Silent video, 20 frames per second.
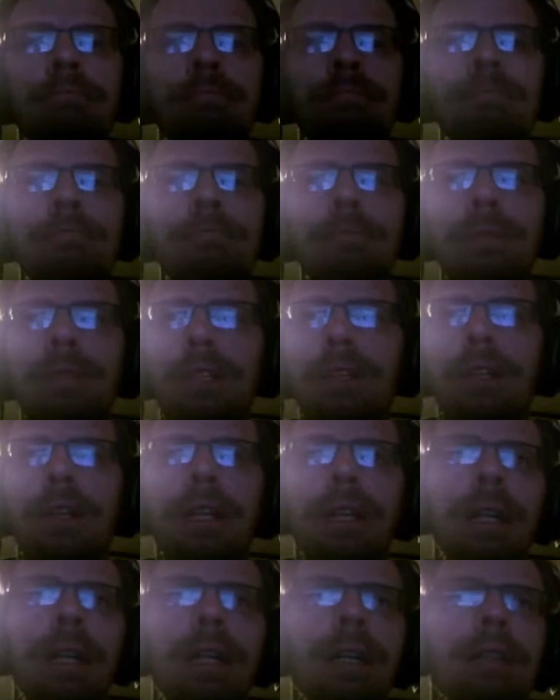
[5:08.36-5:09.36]
Sorry
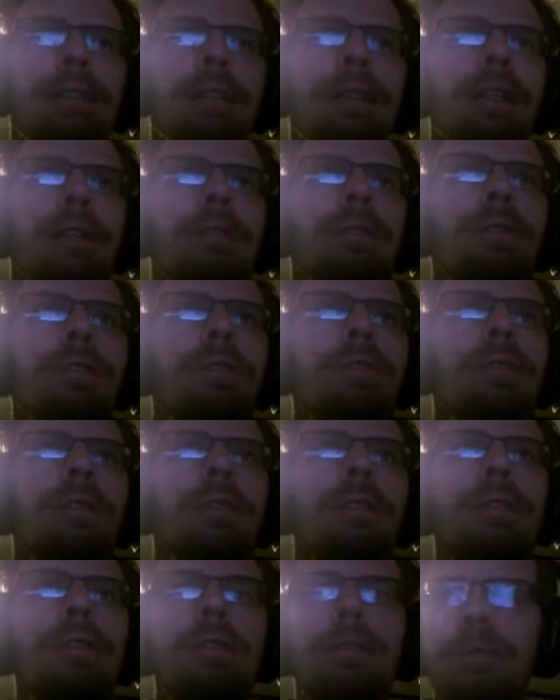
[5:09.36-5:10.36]
guys, I have to do a
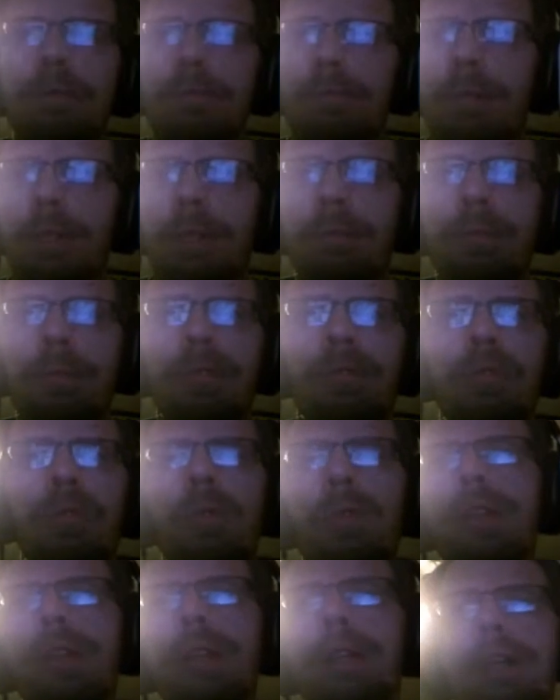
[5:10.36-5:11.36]

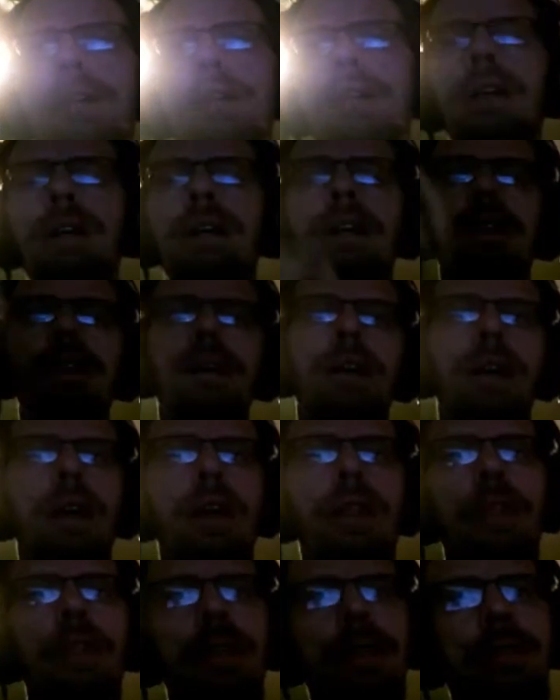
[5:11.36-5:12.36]
re-recording
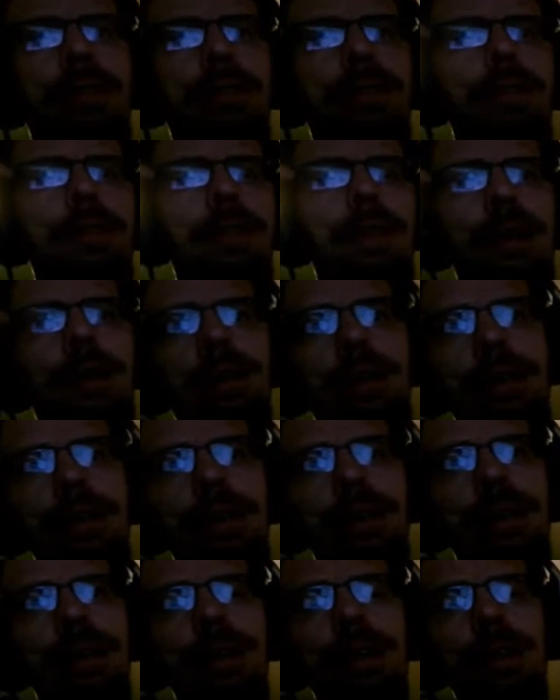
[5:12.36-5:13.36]
on this on
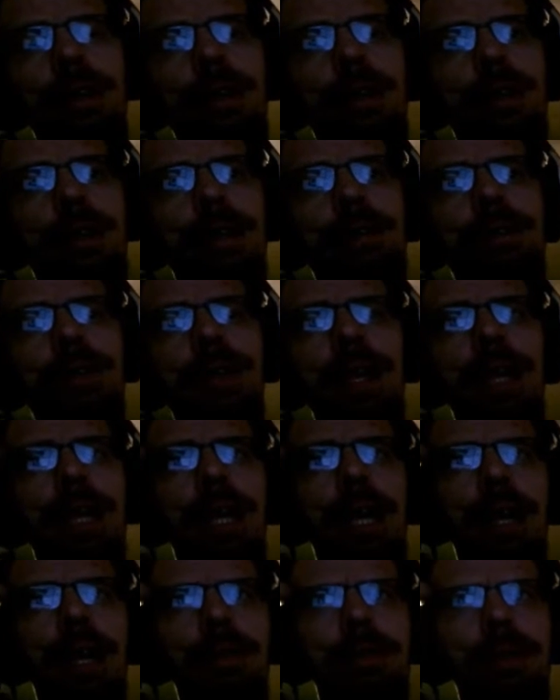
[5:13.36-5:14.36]
second
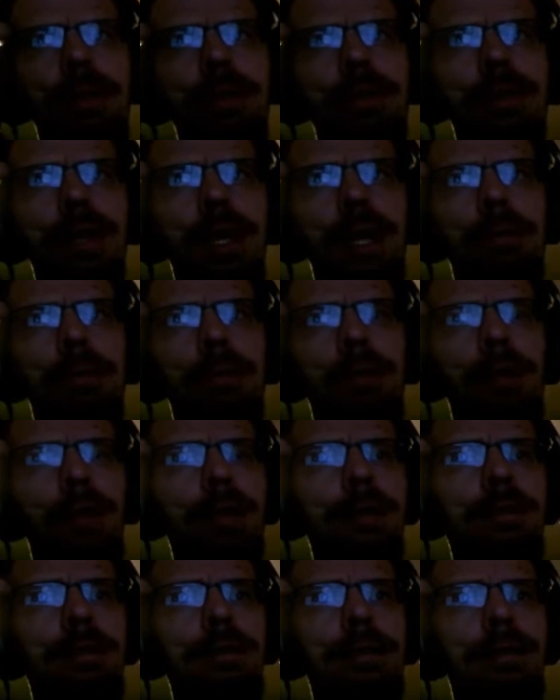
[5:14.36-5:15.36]
half of the second part,
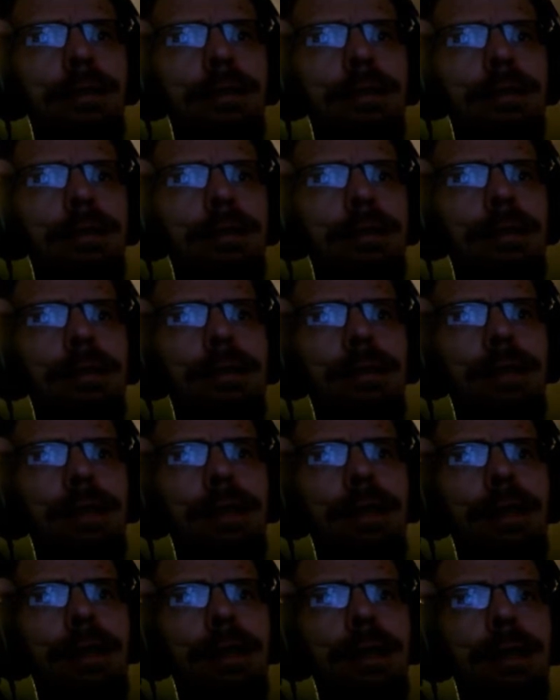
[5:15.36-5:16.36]

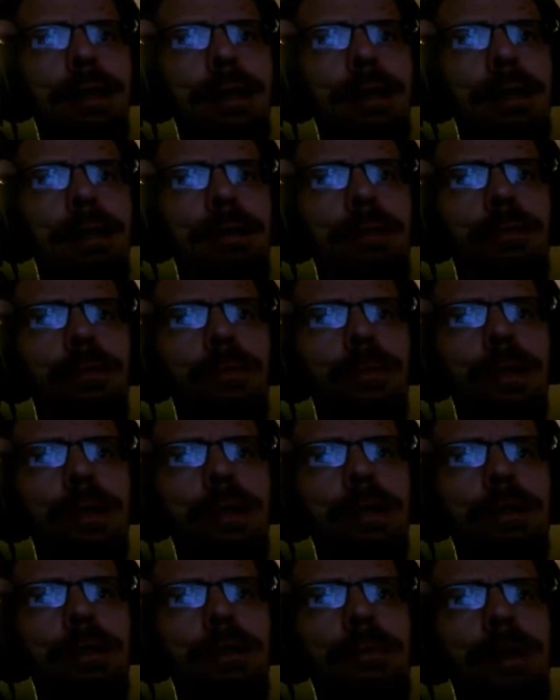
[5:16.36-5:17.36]
and
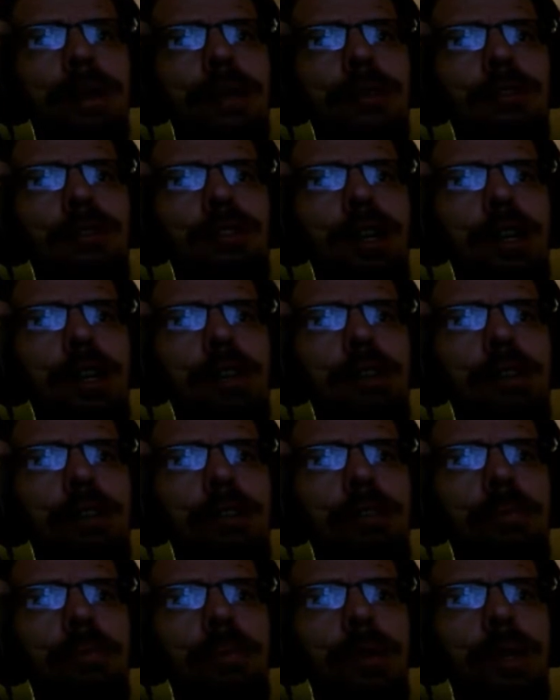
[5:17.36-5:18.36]
it's about changing your
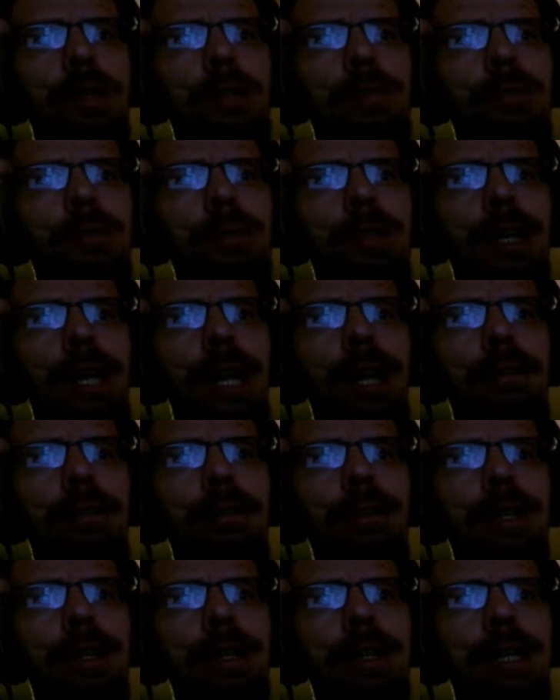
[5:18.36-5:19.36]
password
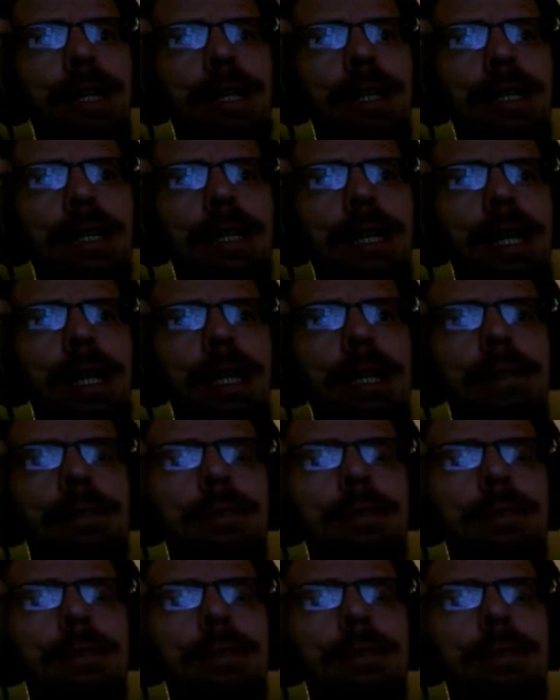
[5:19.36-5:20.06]
every 90 days.